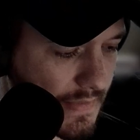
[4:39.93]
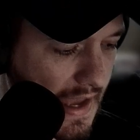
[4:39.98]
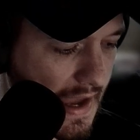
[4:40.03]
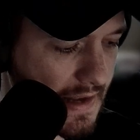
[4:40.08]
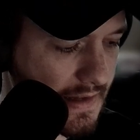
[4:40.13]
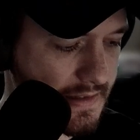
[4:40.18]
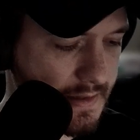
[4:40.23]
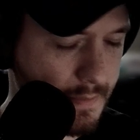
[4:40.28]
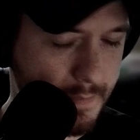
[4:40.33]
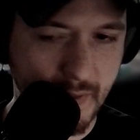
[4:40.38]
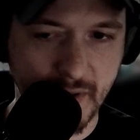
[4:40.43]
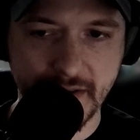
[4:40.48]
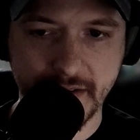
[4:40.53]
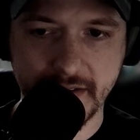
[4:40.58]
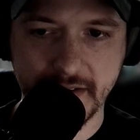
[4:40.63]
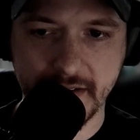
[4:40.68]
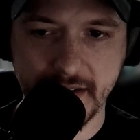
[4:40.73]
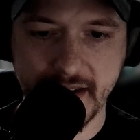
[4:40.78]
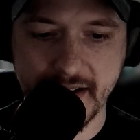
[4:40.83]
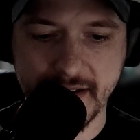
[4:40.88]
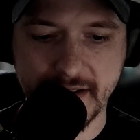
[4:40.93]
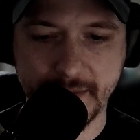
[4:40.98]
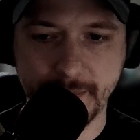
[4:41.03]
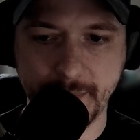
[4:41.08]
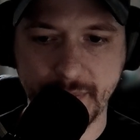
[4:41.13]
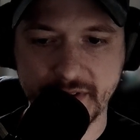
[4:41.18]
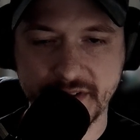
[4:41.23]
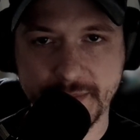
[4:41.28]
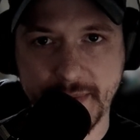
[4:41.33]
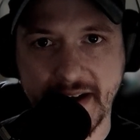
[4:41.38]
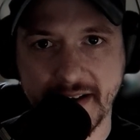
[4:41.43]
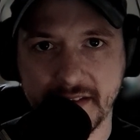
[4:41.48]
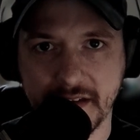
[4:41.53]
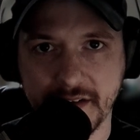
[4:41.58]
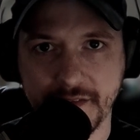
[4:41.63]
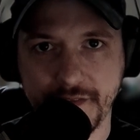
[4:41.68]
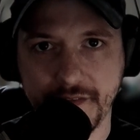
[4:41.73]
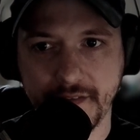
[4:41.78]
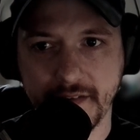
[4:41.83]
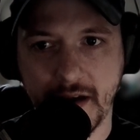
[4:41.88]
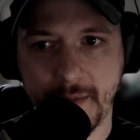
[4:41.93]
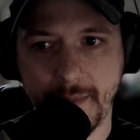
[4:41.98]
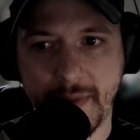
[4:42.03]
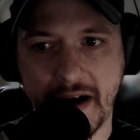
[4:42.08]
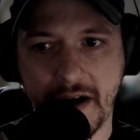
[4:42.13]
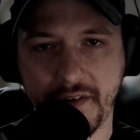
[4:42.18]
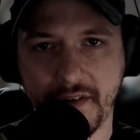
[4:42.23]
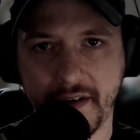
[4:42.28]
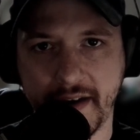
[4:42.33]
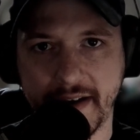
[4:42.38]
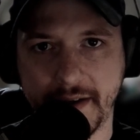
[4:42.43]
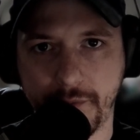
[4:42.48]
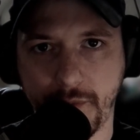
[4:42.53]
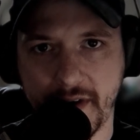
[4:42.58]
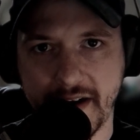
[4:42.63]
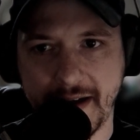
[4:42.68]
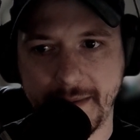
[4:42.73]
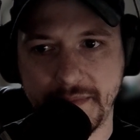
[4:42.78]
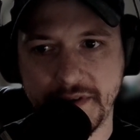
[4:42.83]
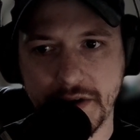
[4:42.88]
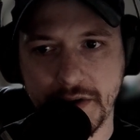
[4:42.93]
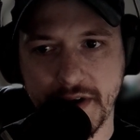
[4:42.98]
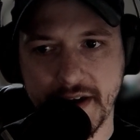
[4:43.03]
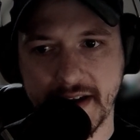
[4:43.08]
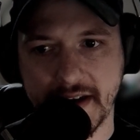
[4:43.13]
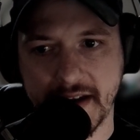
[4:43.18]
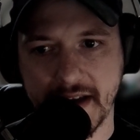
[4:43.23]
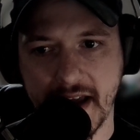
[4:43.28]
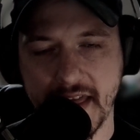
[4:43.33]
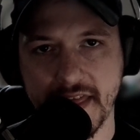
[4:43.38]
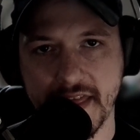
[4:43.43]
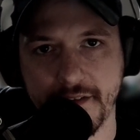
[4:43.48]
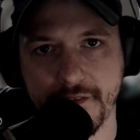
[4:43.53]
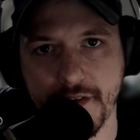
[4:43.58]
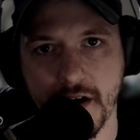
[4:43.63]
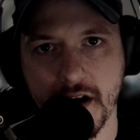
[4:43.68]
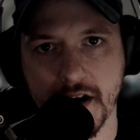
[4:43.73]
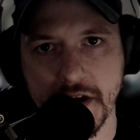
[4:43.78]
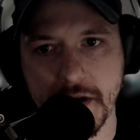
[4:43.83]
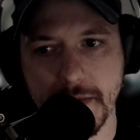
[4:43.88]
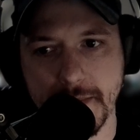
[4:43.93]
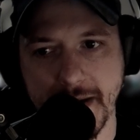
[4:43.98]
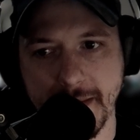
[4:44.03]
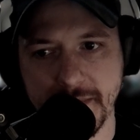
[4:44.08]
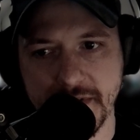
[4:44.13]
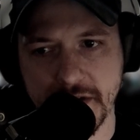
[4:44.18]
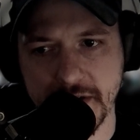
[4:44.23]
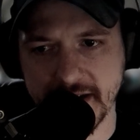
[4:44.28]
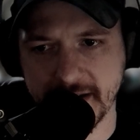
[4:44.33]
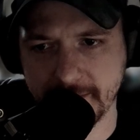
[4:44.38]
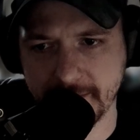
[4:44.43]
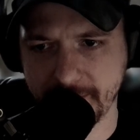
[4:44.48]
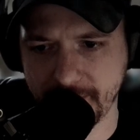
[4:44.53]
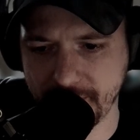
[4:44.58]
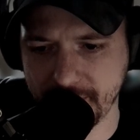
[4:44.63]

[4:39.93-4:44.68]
then to put it into perspective about like what I'm doing and the volume I'm doing,